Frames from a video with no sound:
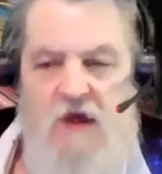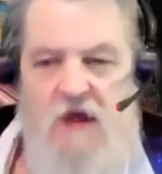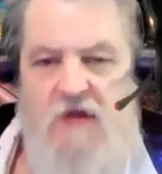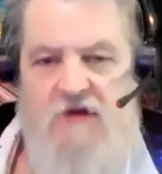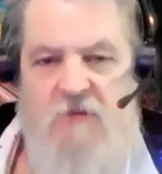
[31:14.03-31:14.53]

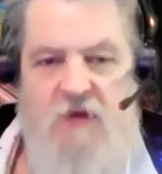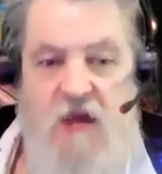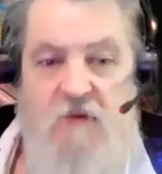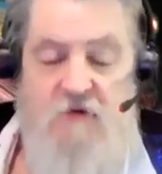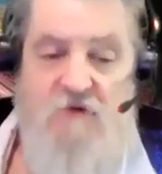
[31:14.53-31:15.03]
And
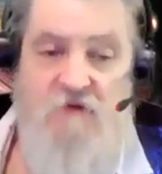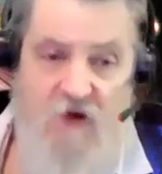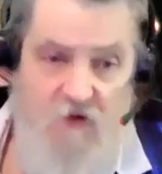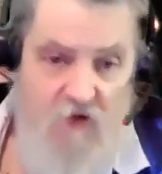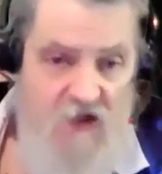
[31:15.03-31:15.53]
sometimes,
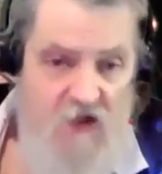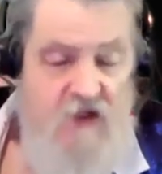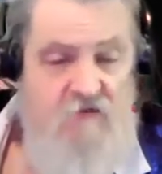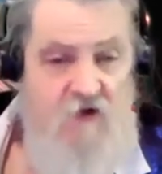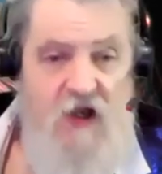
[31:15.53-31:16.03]
all right,
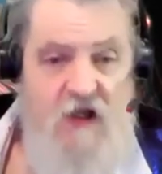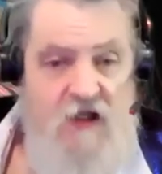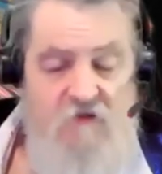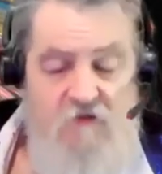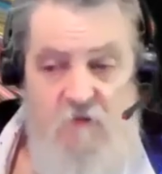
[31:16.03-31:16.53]
that's
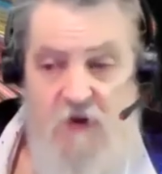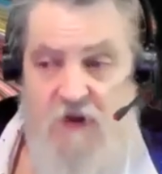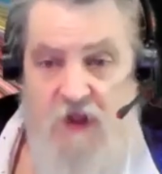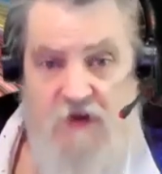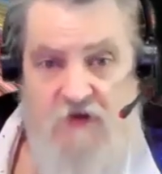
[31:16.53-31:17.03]
fine, but
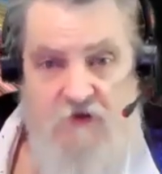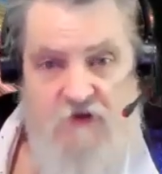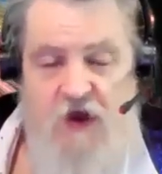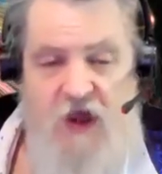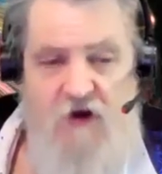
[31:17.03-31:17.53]
that's
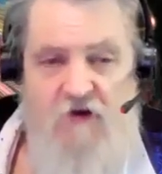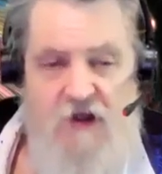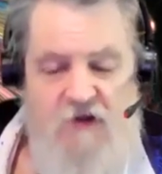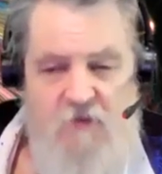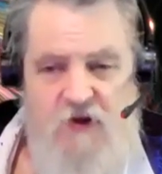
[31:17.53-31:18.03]
also
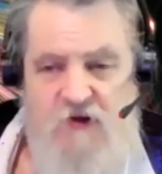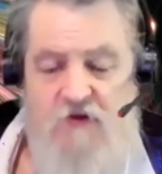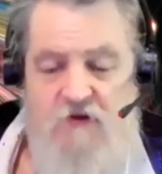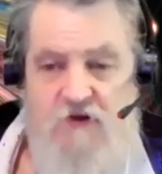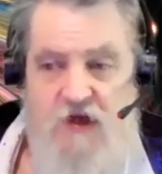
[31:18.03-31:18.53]
arrogant because
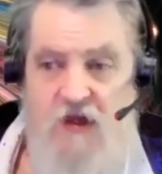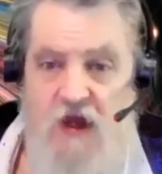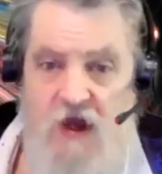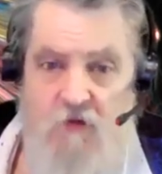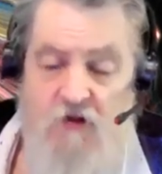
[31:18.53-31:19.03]
you are saying,
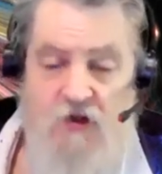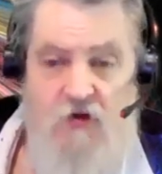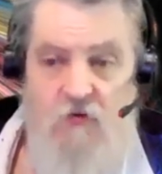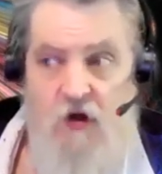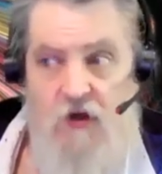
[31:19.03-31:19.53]
I want it
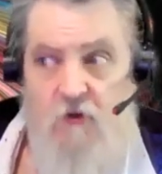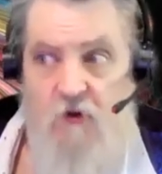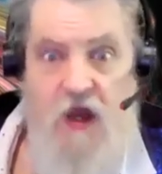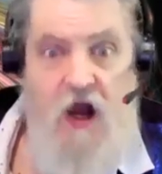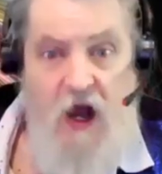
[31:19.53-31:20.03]
to work the
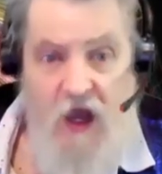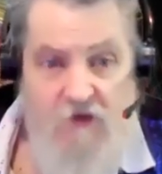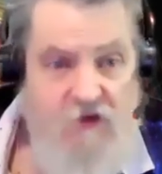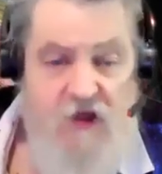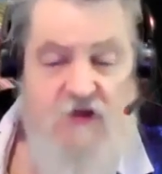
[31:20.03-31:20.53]
way I
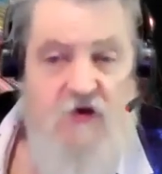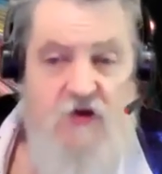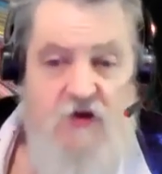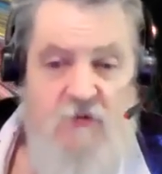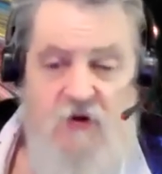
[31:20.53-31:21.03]
think it's
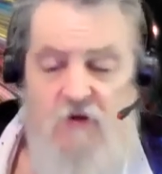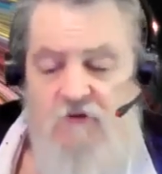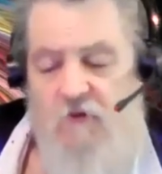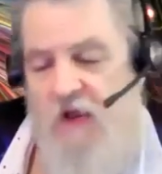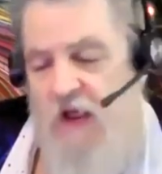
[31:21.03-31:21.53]
going to be good
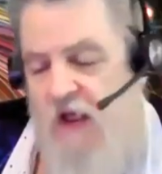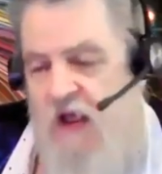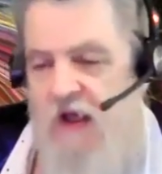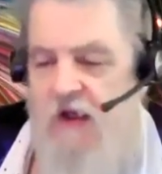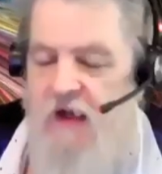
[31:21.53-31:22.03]
for me.
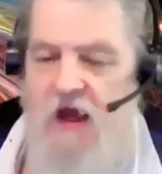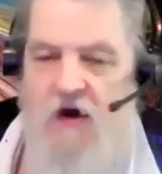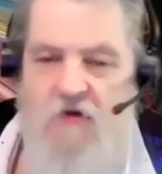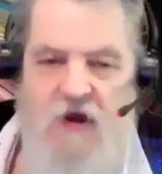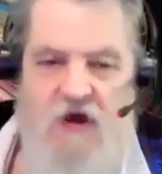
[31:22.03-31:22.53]

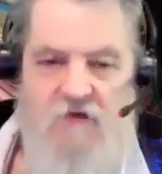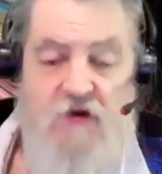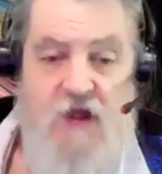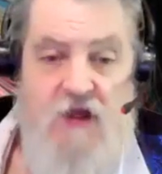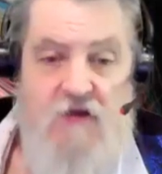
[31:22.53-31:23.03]
Now, we have to
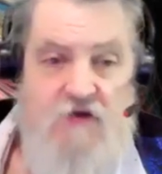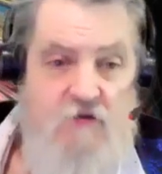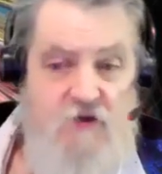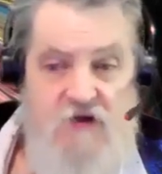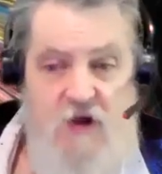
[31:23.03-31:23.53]
take this
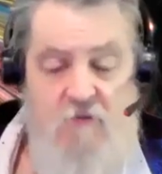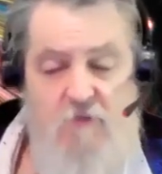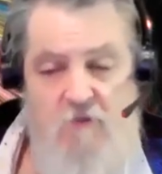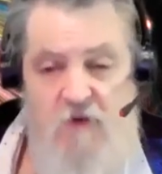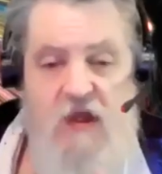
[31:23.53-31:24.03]
with
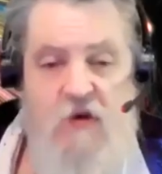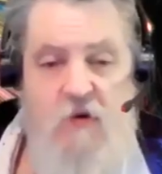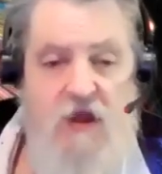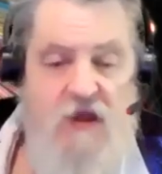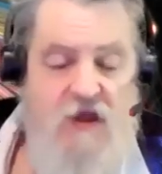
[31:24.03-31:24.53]
some
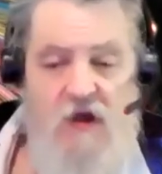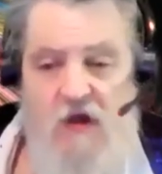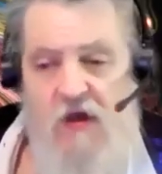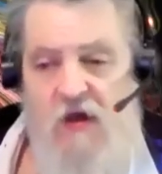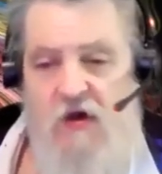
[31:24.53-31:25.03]
leeway here
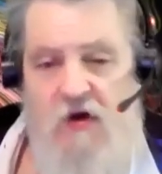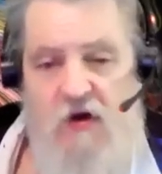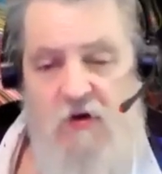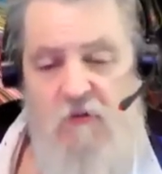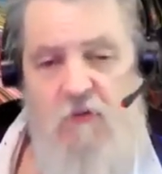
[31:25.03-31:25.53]

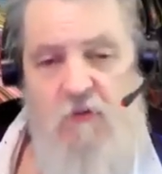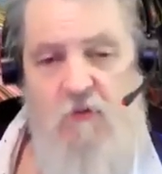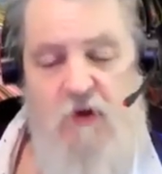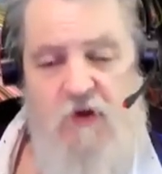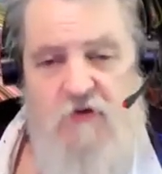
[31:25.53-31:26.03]

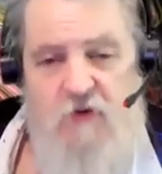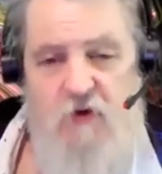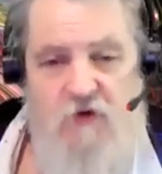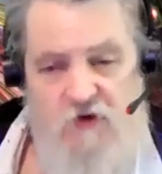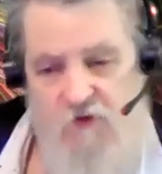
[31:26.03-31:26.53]
because we
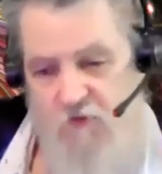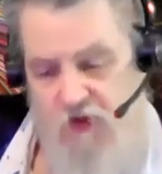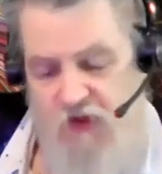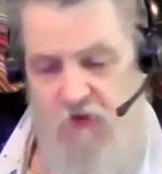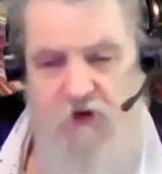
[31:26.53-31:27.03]
also,
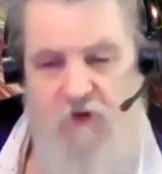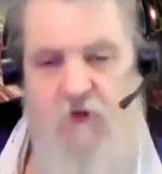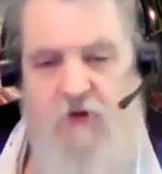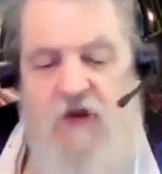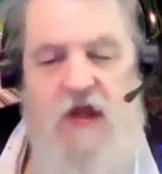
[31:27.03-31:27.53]

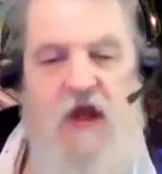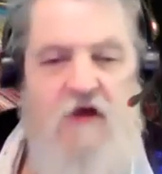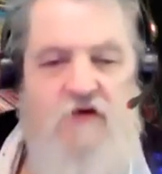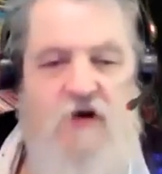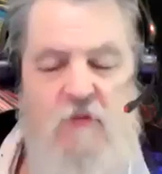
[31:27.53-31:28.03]
within our
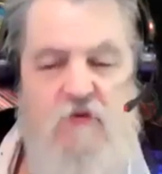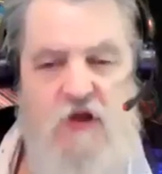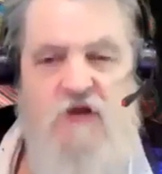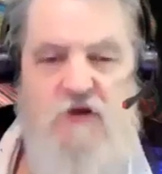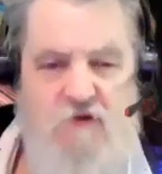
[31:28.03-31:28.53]

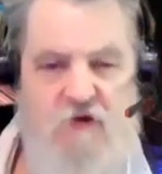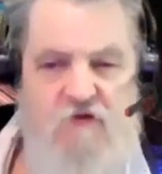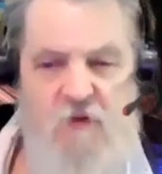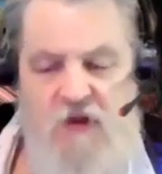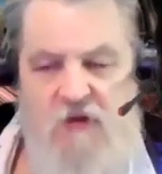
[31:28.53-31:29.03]
circumstances, we have
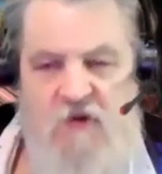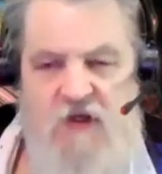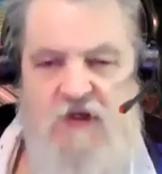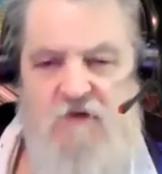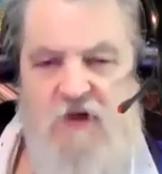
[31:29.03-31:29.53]
to make the
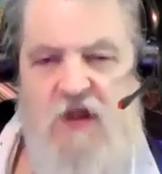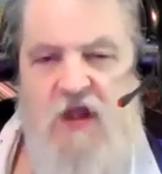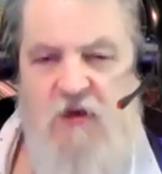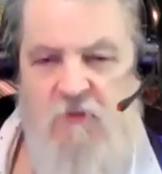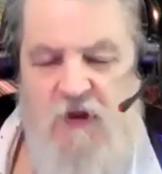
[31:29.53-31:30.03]
best of it.
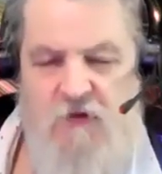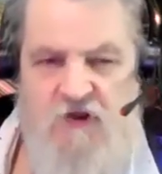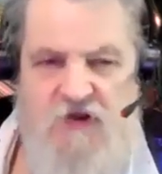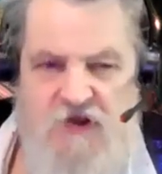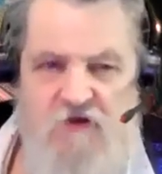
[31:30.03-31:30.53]
But we
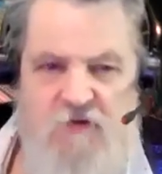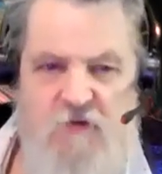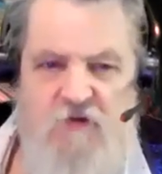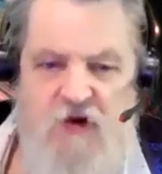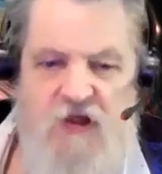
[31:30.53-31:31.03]
just have to
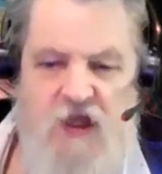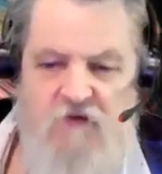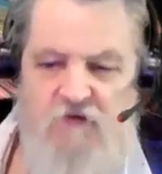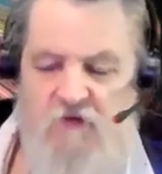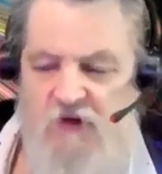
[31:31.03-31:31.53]
be very
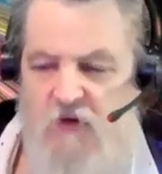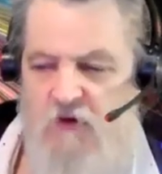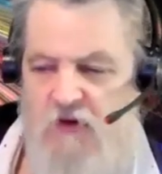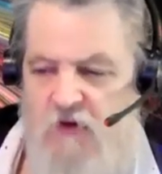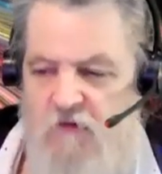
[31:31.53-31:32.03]
careful. Now, we
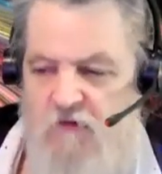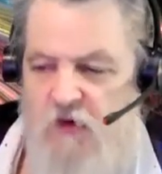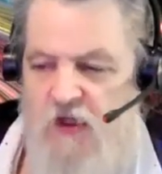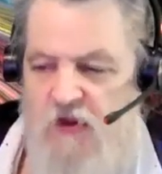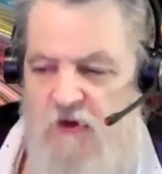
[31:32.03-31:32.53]
don't
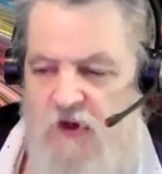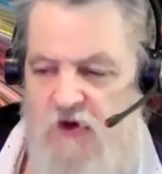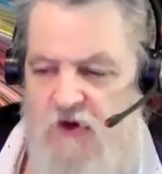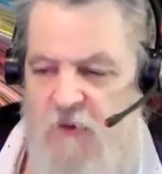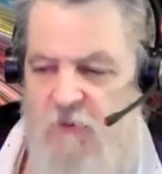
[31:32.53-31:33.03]
fall into the
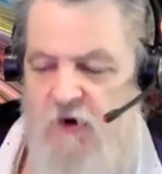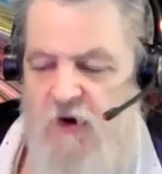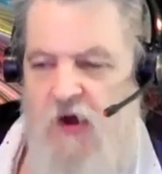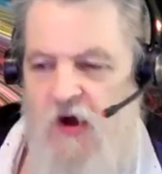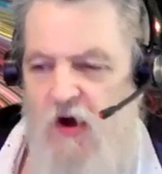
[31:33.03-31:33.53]
trap
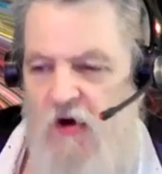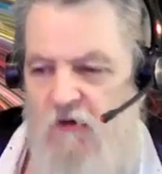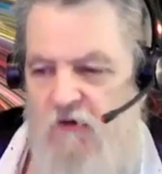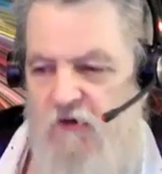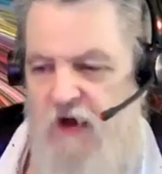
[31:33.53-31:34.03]

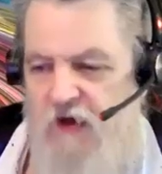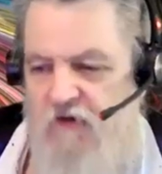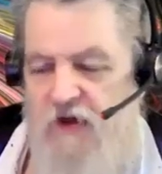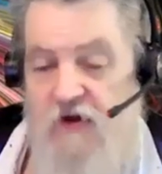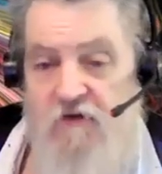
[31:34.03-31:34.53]
of
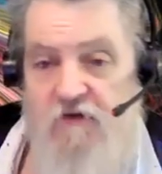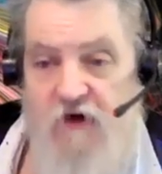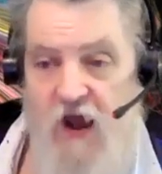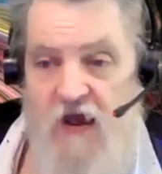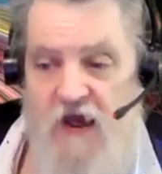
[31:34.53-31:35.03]
living
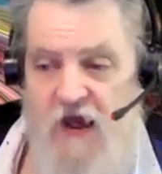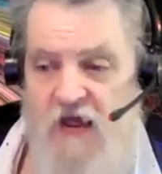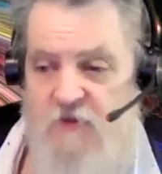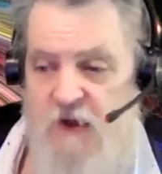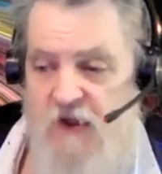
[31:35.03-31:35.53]
via
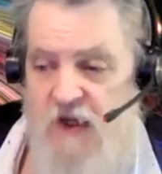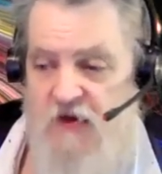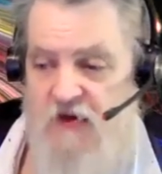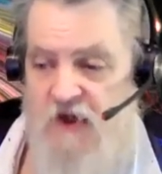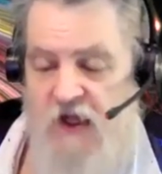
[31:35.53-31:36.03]

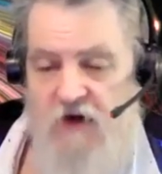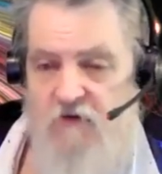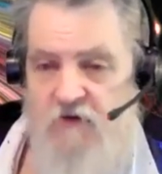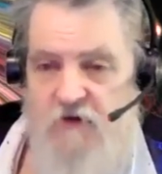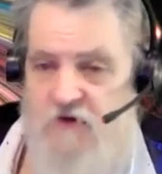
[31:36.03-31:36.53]
expectation. And
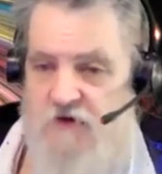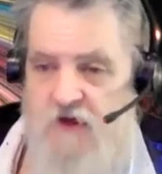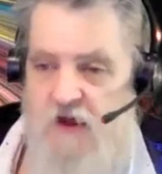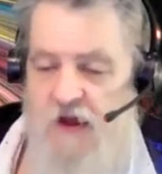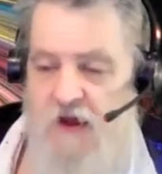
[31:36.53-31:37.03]
of course,
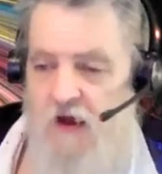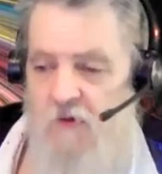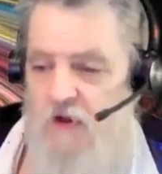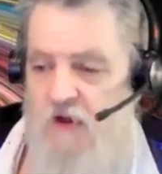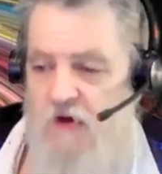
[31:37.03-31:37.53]

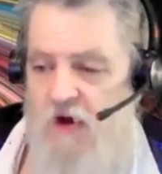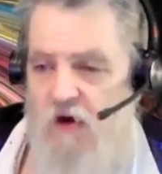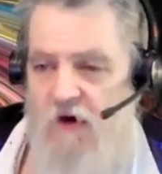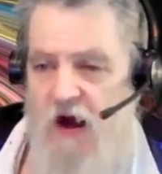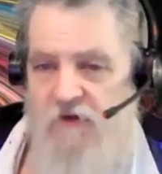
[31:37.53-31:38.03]
we don't
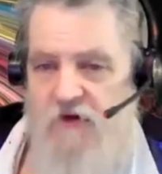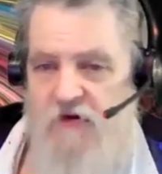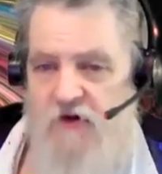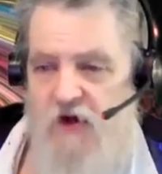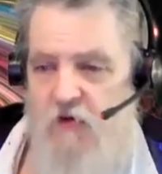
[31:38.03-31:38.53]
know how things
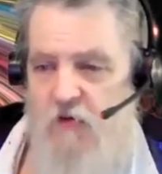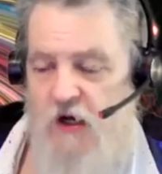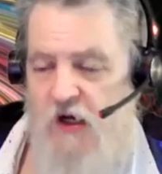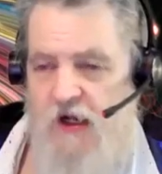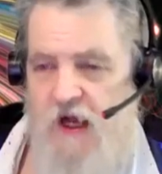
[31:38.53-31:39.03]
are going to
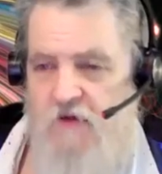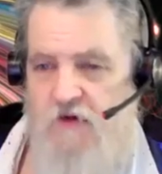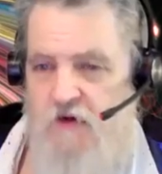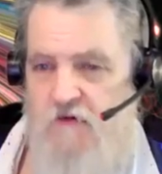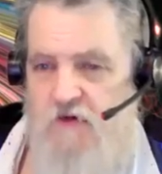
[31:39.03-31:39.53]
work and how the
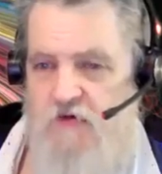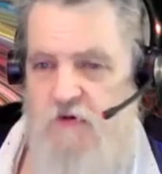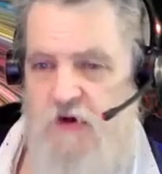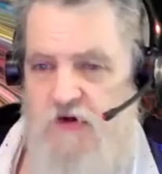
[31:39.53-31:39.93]
universe works.